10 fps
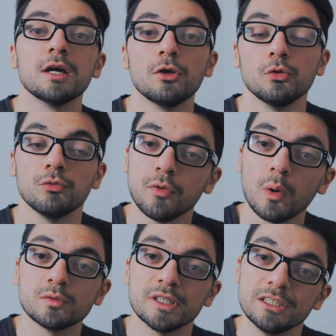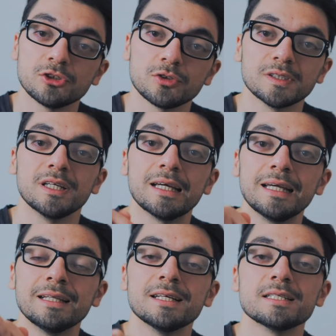you found interesting
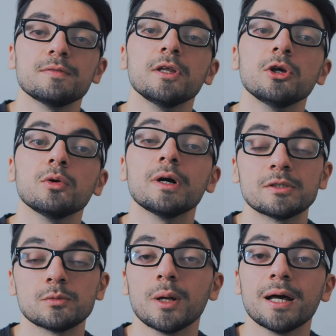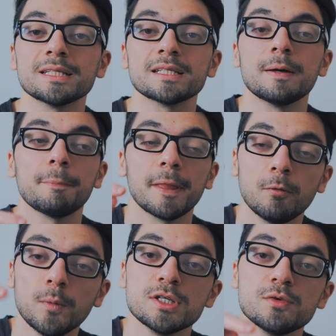in this video as well as
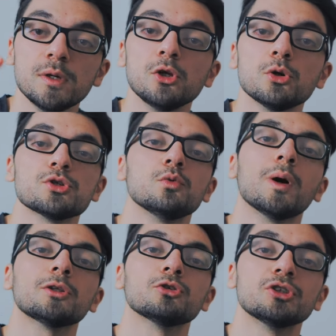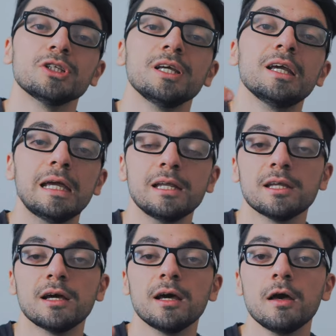which videos you want to see in
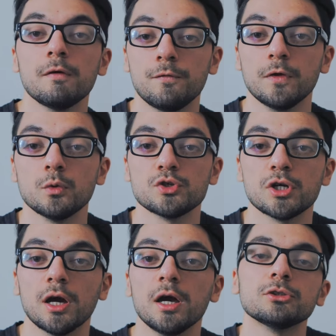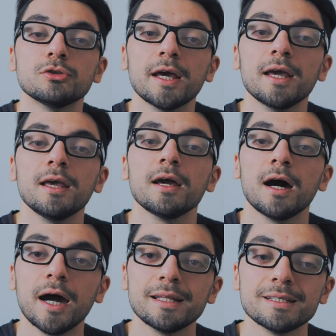the future. Today
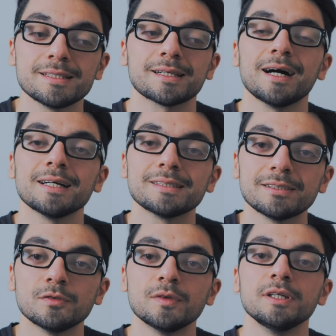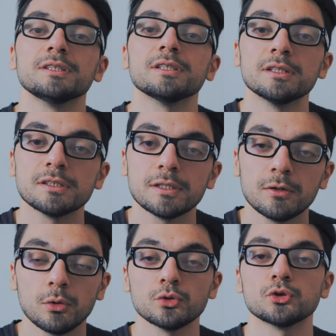I discussed the recent
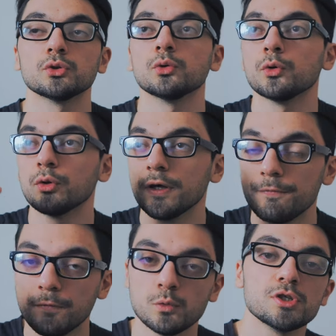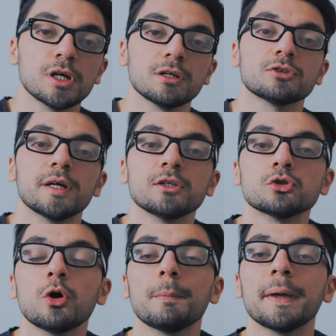also the future trend
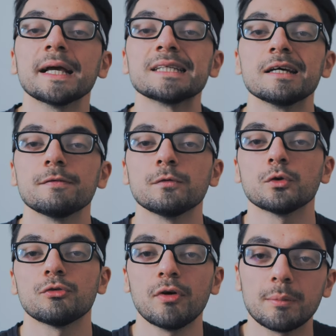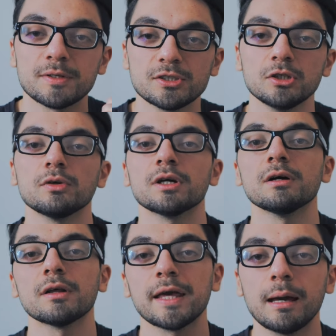topics for
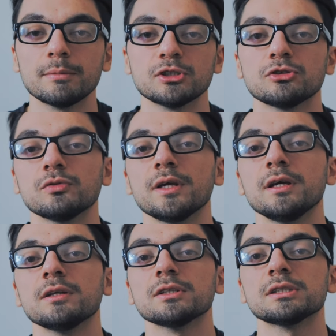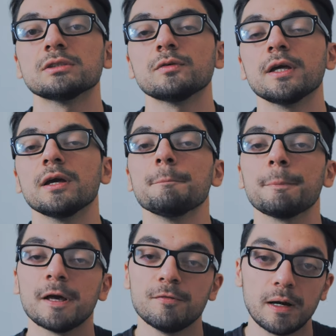pharmaceutical chemistry industry
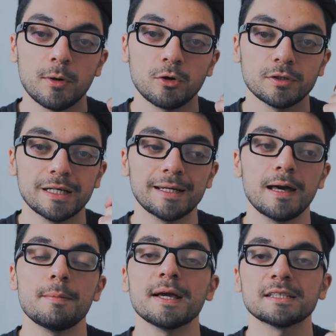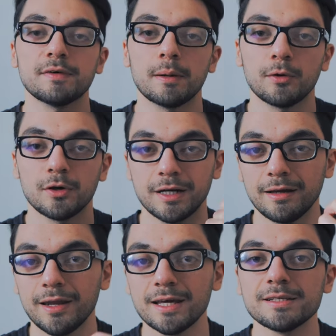pharmacodynamics,
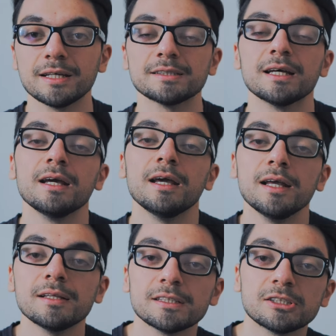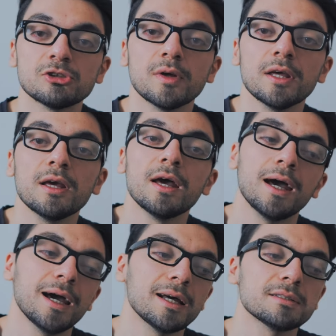pharmacokinetics industry
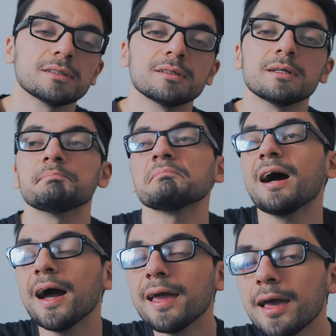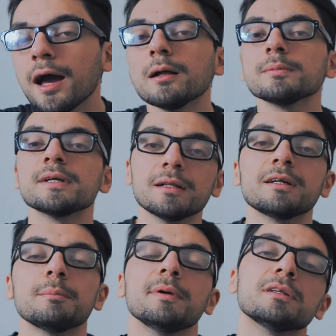and um, I helped a
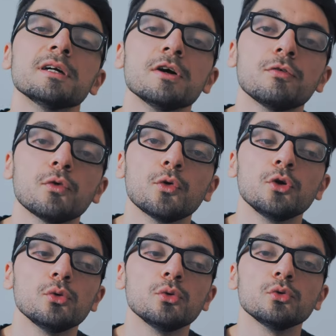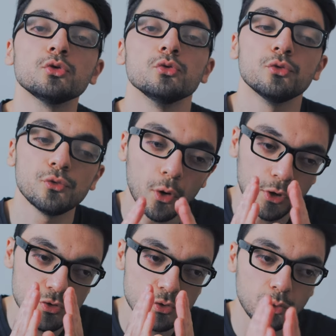little bit for you to
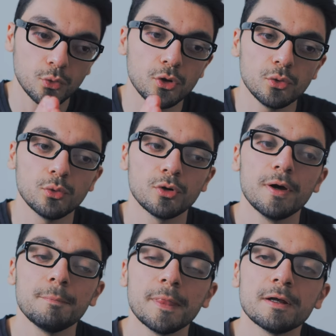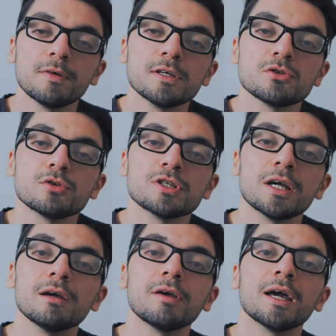focus on your research
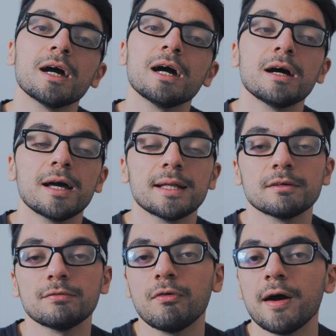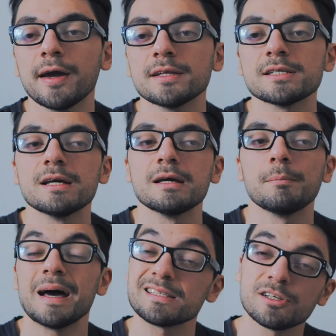area and find
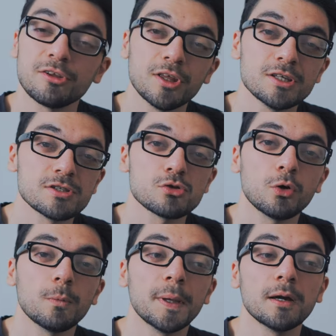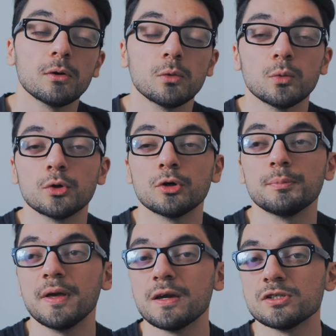master thesis topic or
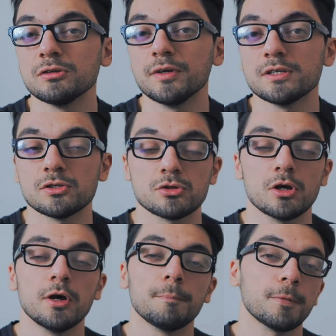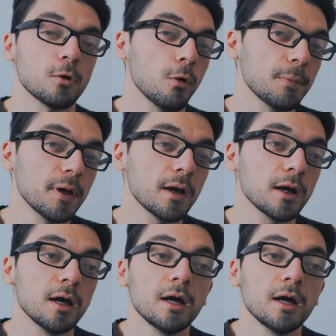PhD research topic.